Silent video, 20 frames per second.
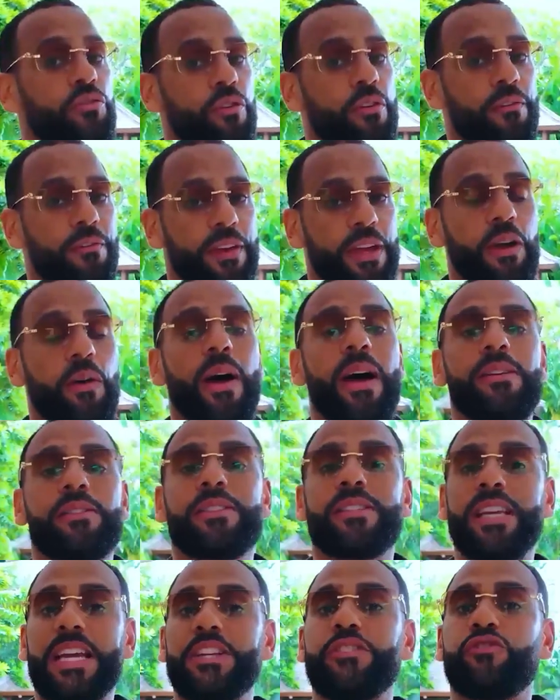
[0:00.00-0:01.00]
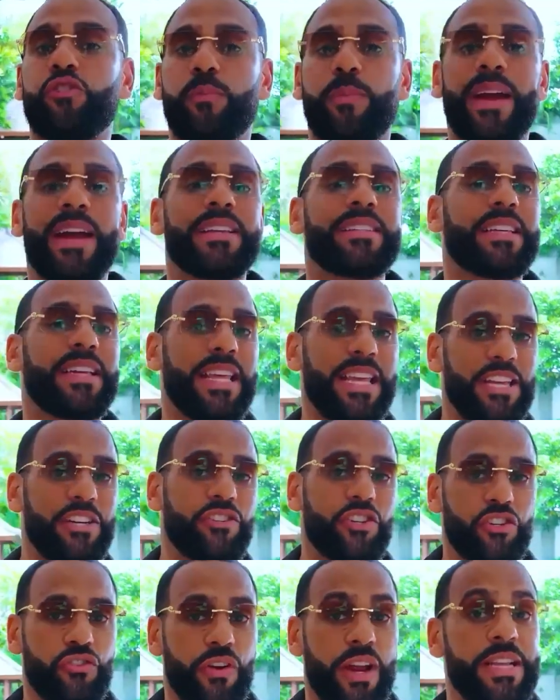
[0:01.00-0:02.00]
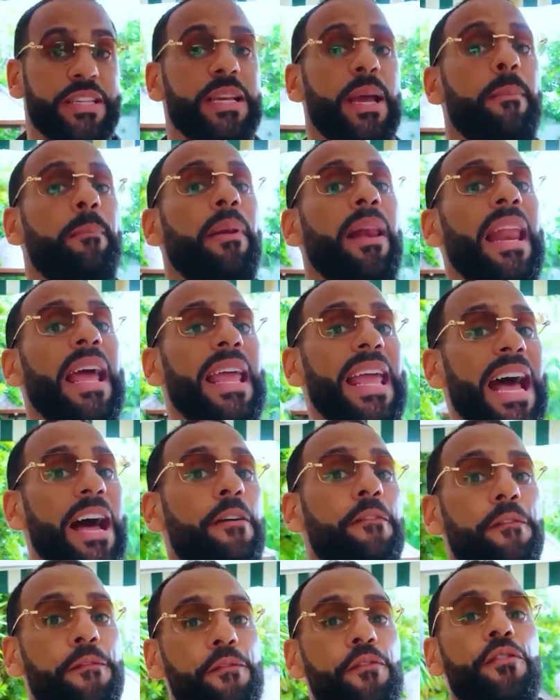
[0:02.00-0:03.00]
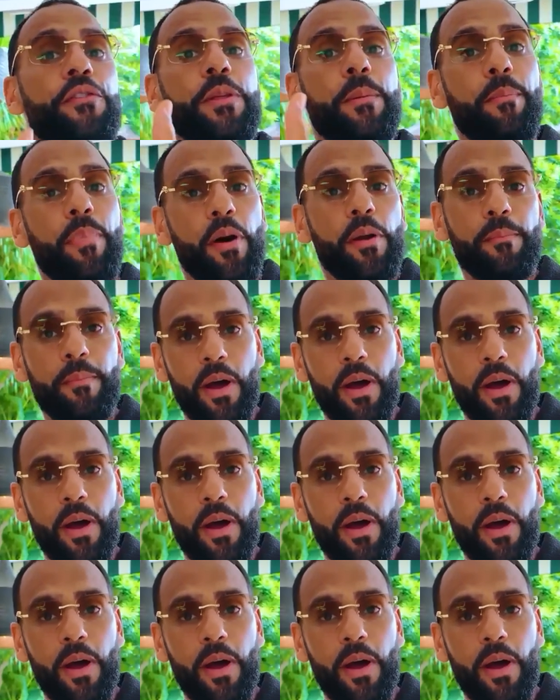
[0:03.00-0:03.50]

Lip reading: reveal how central banks and interest rates play out through the bond